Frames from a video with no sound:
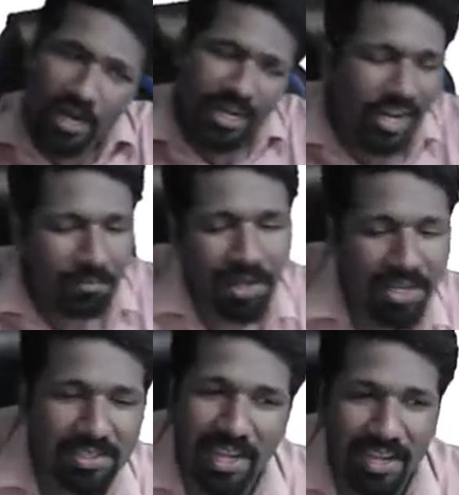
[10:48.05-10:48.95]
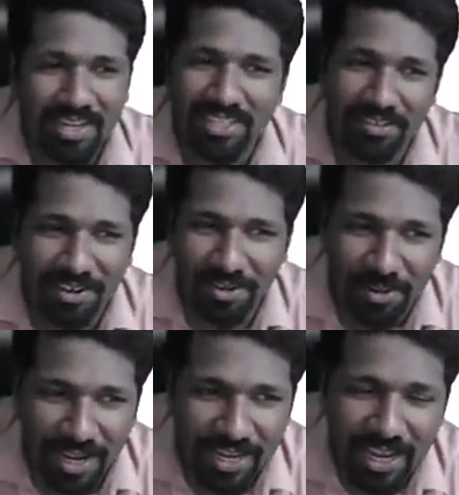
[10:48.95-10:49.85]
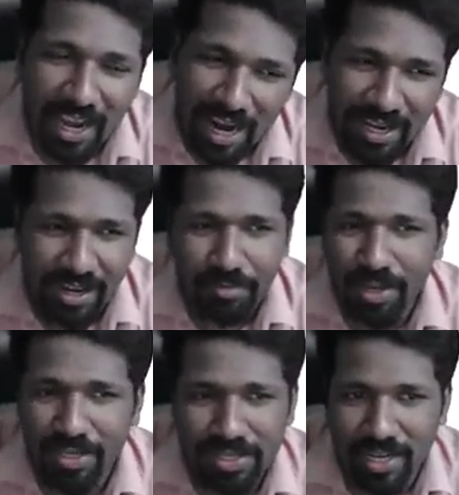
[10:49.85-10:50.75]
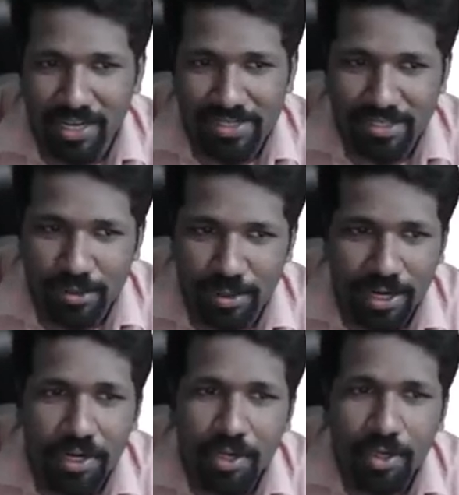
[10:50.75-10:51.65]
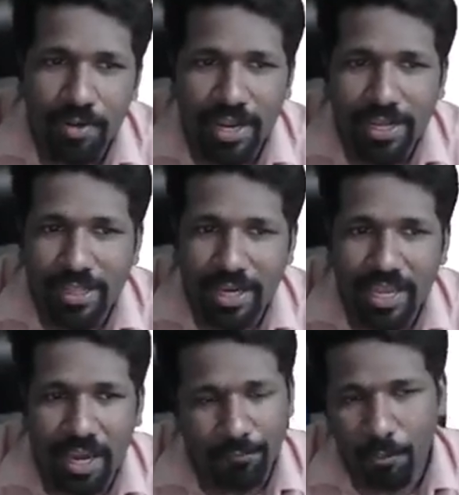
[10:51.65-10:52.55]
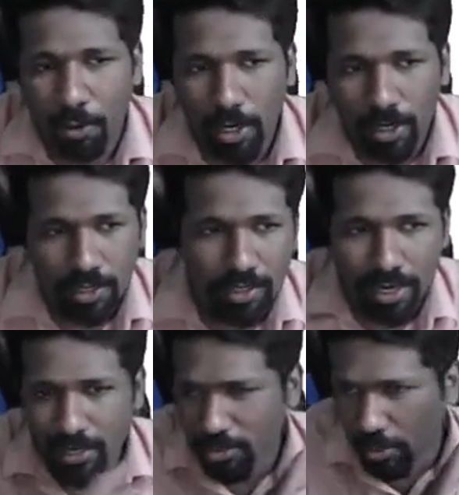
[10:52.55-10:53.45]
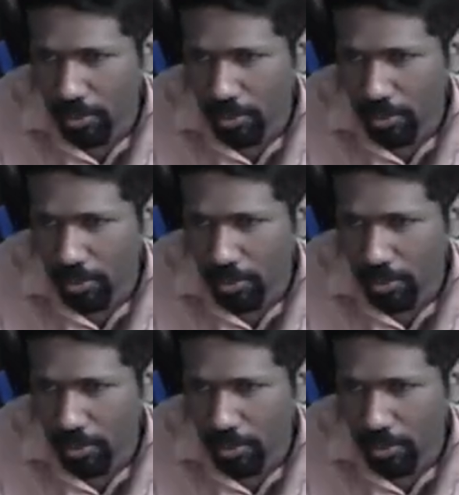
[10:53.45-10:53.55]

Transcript: 100 minus 97 you write, 100 minus 96 you write, you will get 3 and 4. Na? That is